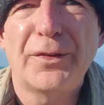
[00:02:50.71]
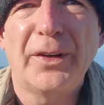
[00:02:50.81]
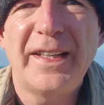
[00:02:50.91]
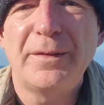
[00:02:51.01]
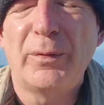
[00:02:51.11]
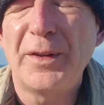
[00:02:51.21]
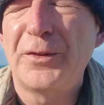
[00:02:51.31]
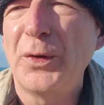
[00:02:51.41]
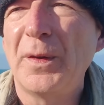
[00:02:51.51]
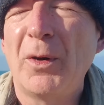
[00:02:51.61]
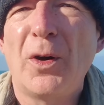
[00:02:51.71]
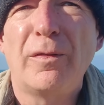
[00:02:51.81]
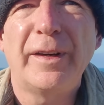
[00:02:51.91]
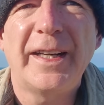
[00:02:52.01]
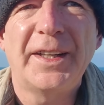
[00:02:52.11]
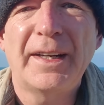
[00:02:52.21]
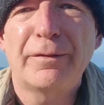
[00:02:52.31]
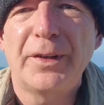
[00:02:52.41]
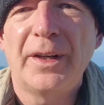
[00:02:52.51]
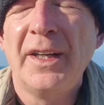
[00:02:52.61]
So he withdrew the morphine, and
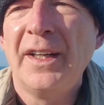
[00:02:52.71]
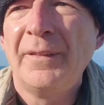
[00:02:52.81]
after